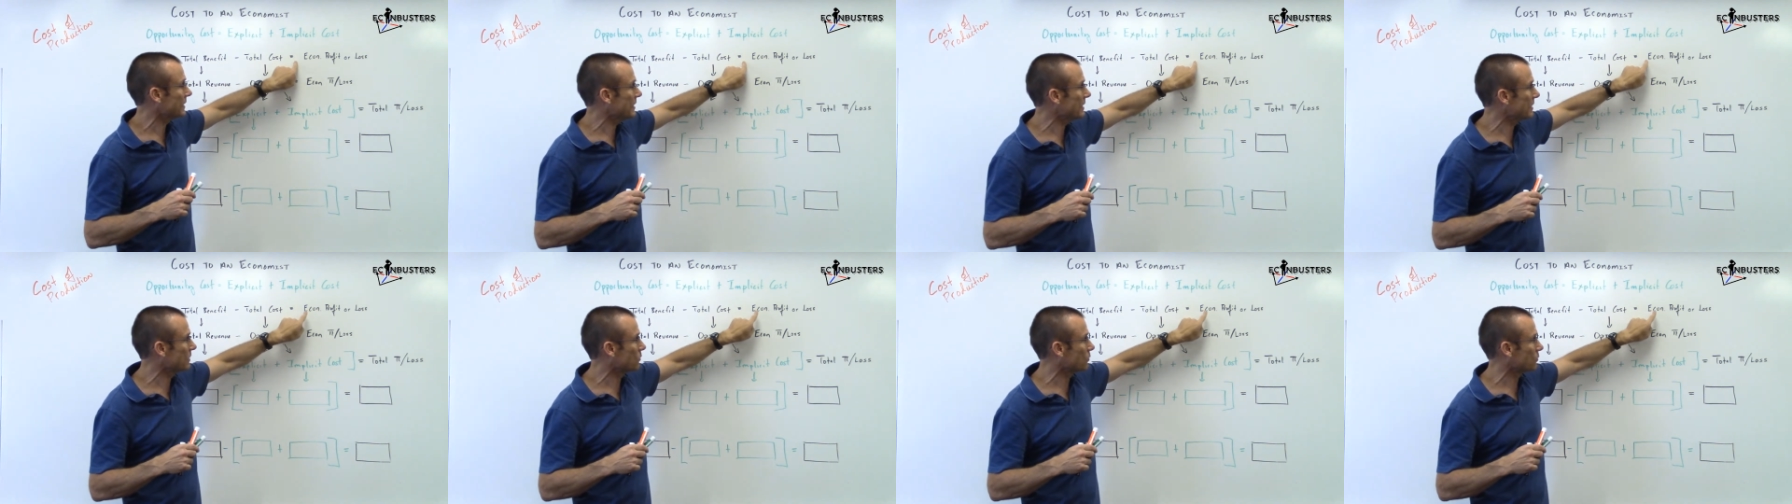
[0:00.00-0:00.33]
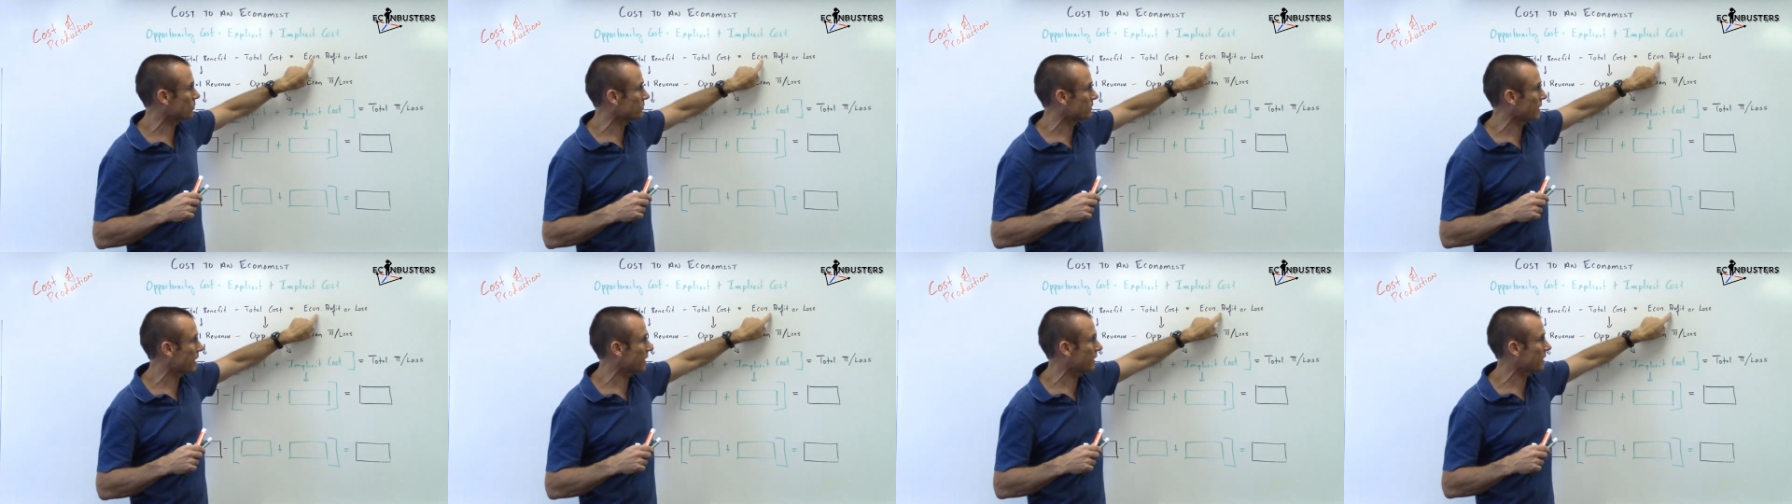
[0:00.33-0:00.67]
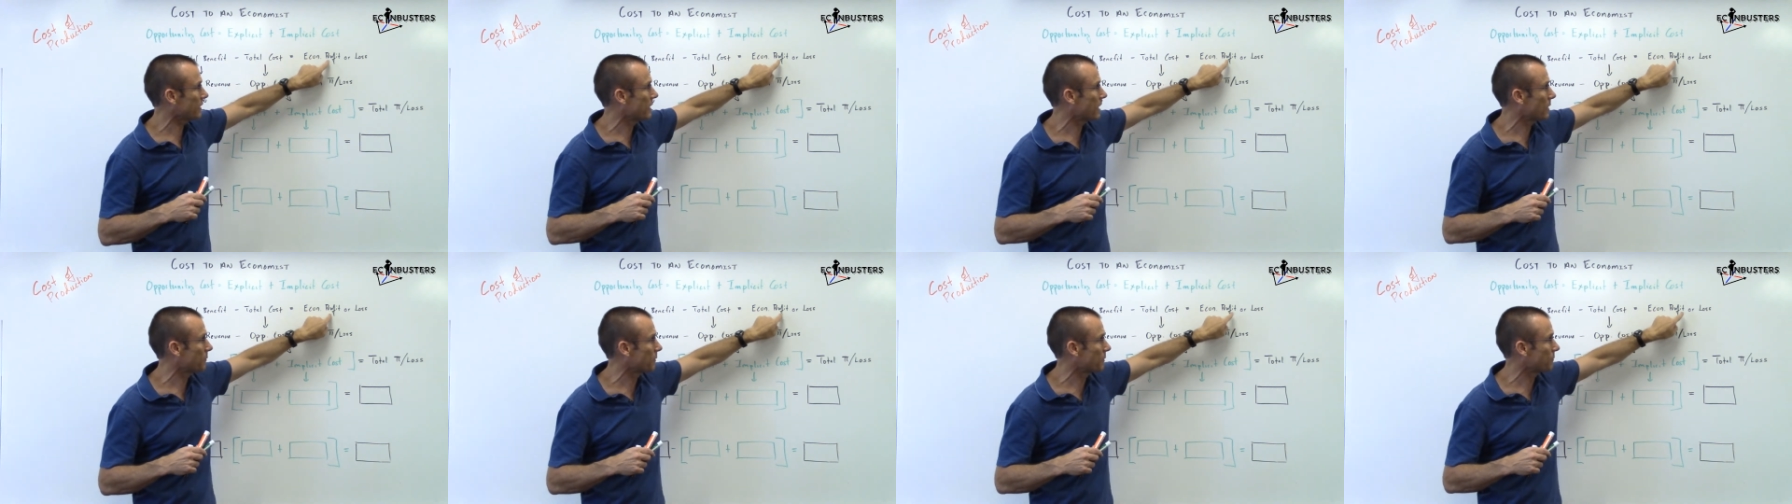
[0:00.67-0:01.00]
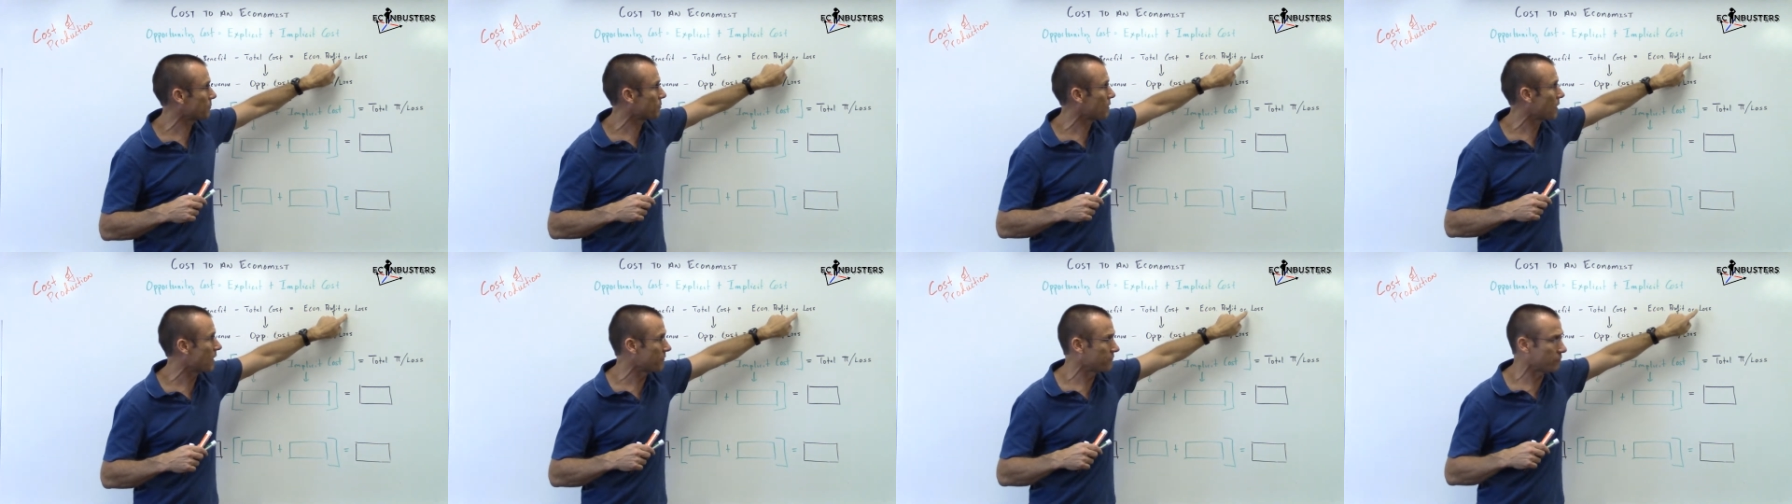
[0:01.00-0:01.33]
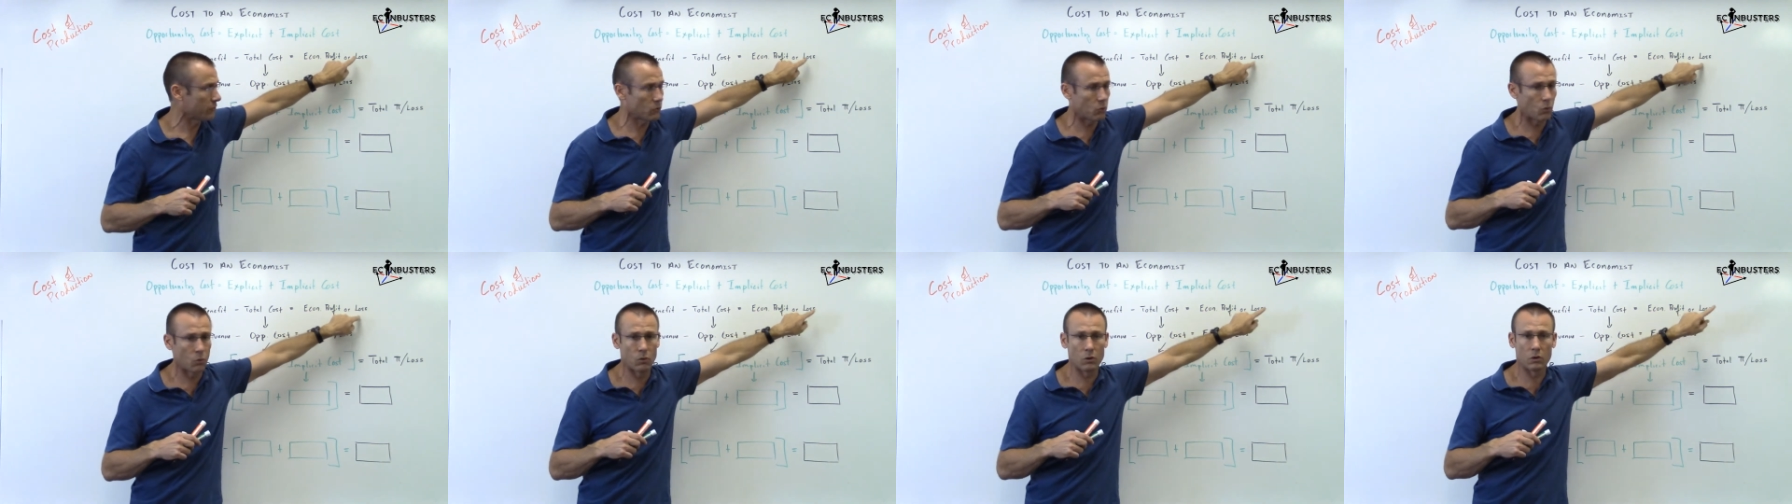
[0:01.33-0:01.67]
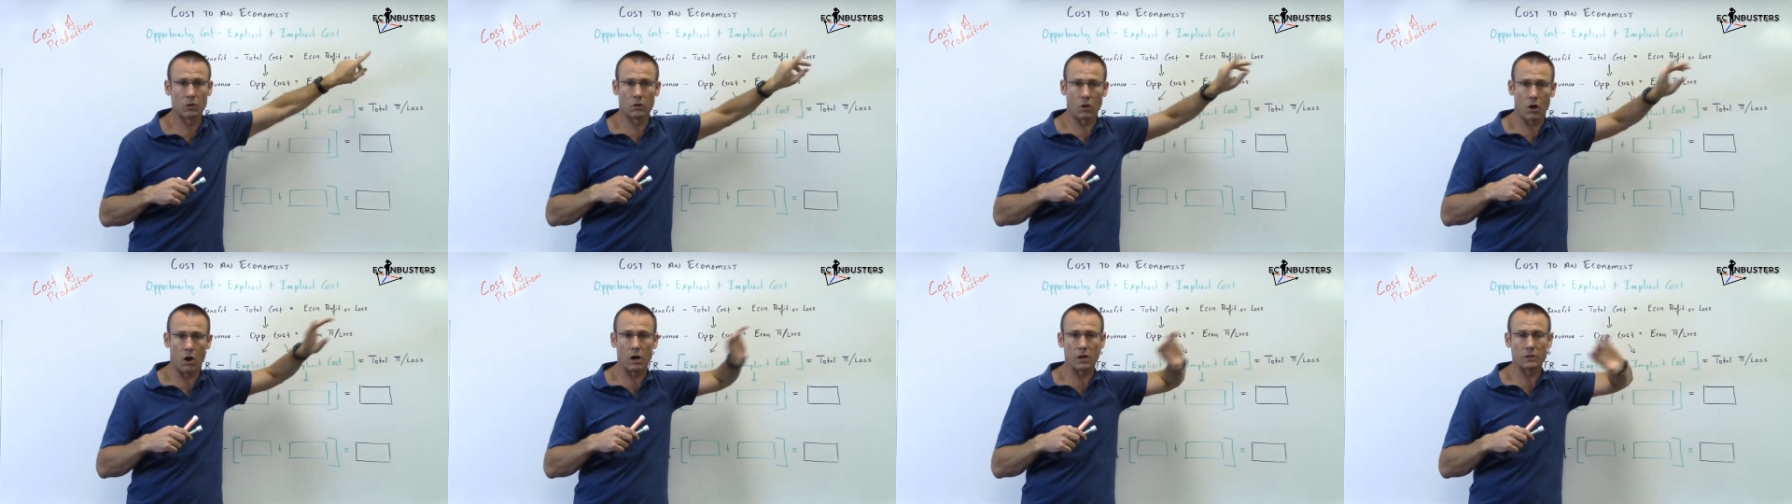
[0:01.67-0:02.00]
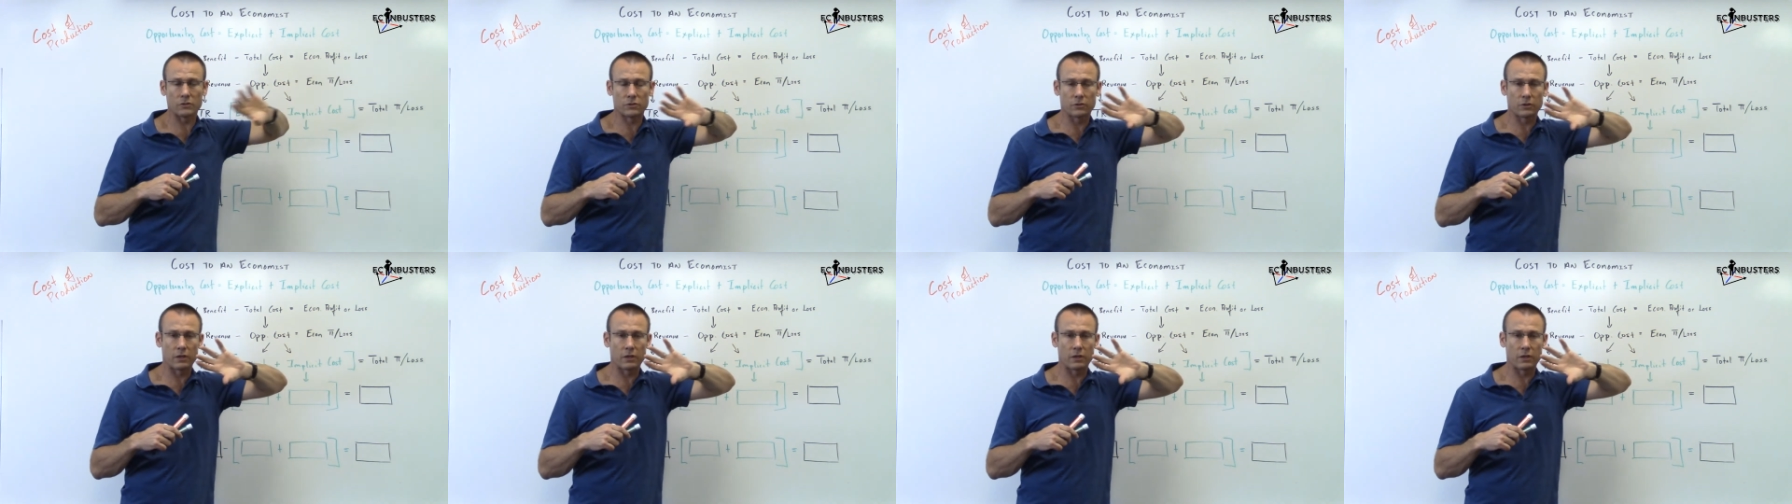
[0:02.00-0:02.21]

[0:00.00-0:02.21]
equals economic profit or loss,